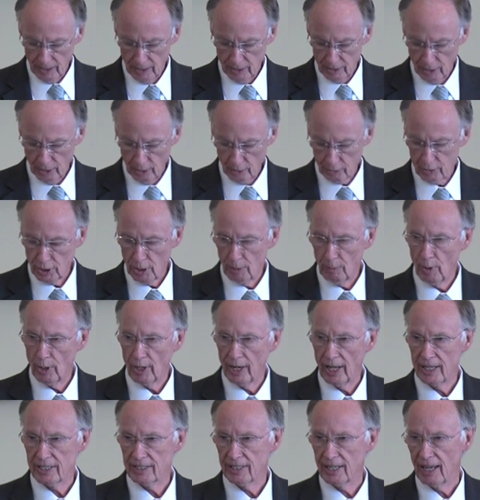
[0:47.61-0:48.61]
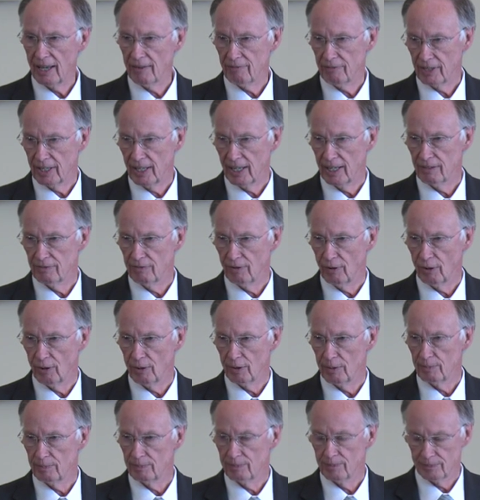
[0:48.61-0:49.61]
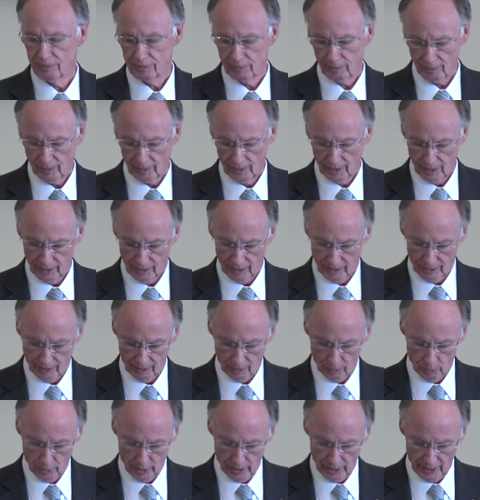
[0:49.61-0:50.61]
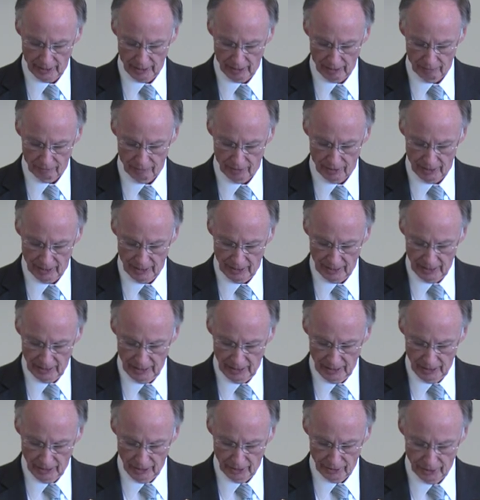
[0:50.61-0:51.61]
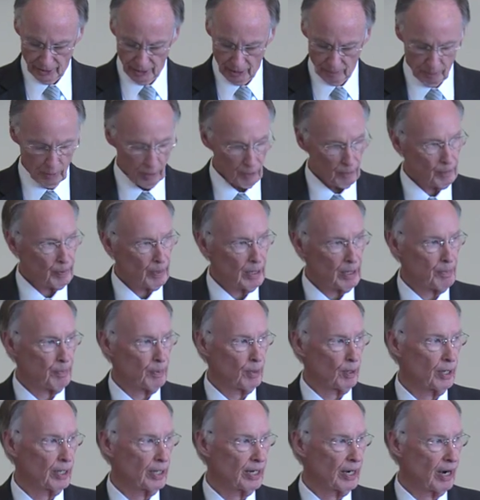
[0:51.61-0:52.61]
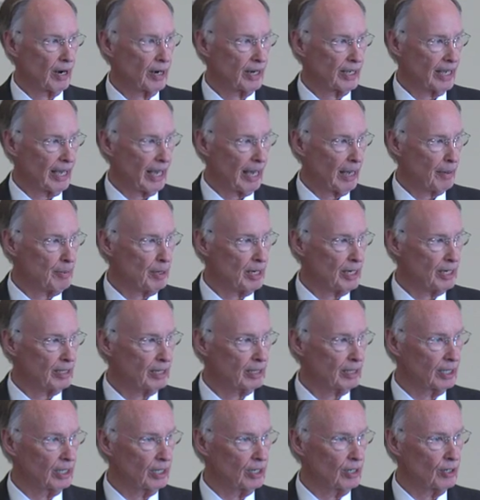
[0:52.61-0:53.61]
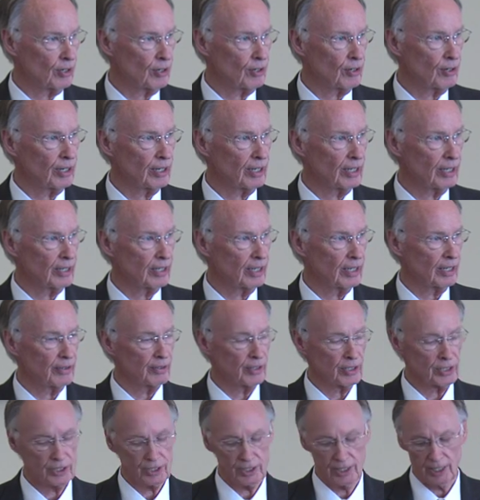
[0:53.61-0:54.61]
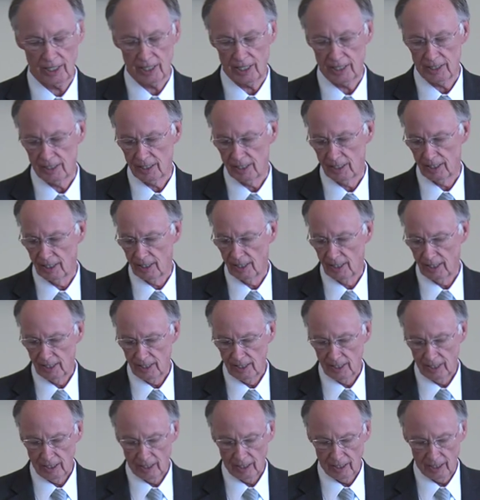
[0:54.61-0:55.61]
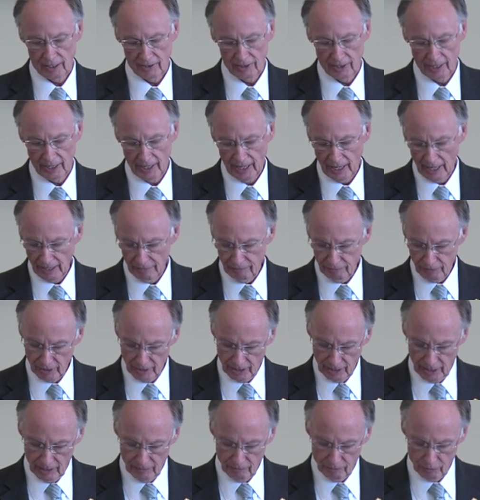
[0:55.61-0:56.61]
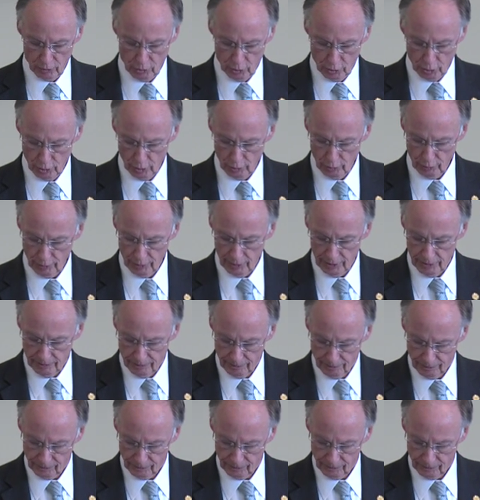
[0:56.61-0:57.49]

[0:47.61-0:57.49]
you know, someone has to advocate for them. We have a number of people in our cabinet here in the state that advocate for children.